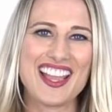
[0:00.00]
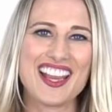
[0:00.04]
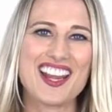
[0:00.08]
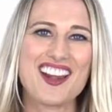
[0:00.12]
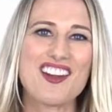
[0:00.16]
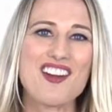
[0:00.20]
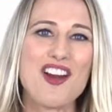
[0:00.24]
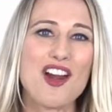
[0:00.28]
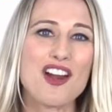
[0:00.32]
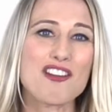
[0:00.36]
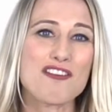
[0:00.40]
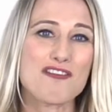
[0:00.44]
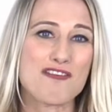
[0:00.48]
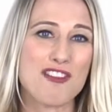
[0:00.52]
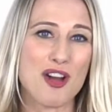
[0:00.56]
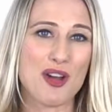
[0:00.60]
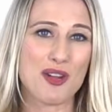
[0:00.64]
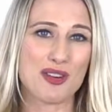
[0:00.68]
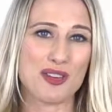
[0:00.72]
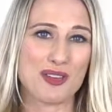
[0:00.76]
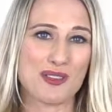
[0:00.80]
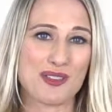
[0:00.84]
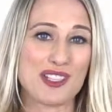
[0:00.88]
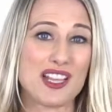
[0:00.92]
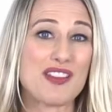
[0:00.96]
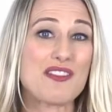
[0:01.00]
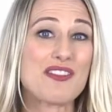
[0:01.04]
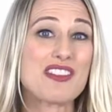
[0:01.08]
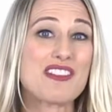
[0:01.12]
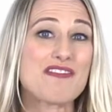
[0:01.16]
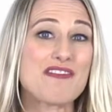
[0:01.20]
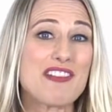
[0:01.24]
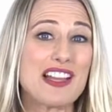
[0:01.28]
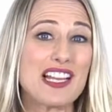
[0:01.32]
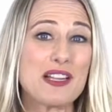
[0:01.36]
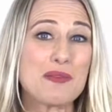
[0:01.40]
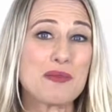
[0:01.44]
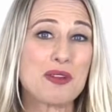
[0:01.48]
Here are photos of an
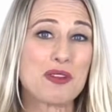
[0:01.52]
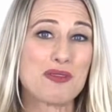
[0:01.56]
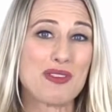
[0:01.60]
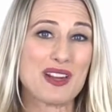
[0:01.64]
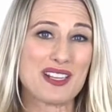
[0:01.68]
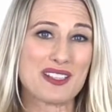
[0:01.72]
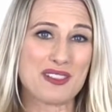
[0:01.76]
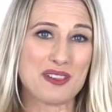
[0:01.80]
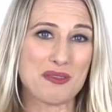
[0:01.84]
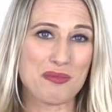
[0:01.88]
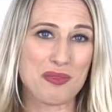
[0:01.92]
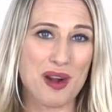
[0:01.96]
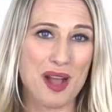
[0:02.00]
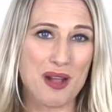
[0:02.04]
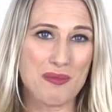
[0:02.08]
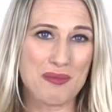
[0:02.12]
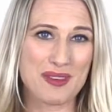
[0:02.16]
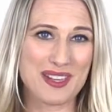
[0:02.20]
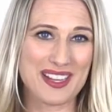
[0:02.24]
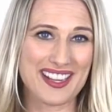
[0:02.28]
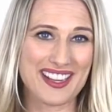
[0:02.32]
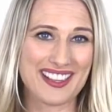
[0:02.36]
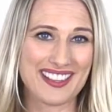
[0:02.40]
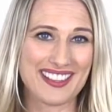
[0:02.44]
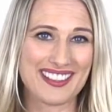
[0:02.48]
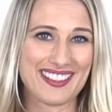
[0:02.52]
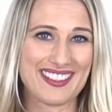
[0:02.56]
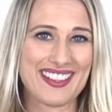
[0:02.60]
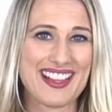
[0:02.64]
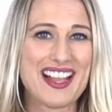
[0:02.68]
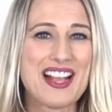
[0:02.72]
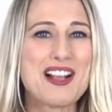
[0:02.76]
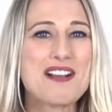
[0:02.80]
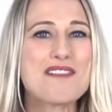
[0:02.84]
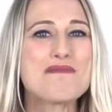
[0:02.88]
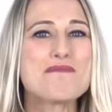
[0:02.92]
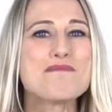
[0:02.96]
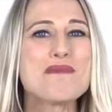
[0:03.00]
available rental property.
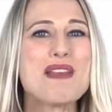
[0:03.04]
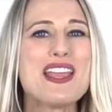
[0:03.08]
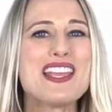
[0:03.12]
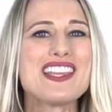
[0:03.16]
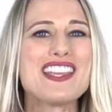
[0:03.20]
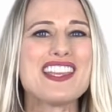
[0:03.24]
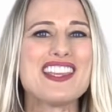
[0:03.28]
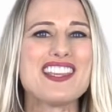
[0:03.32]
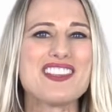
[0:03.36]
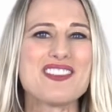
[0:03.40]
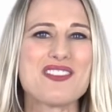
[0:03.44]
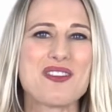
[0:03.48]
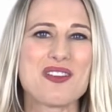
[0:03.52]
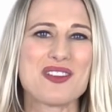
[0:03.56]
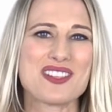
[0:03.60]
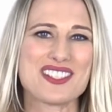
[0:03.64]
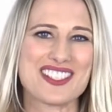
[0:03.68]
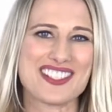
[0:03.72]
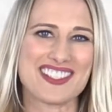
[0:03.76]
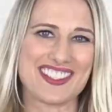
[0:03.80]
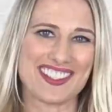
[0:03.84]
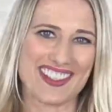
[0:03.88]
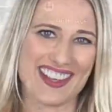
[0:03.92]
Make it yours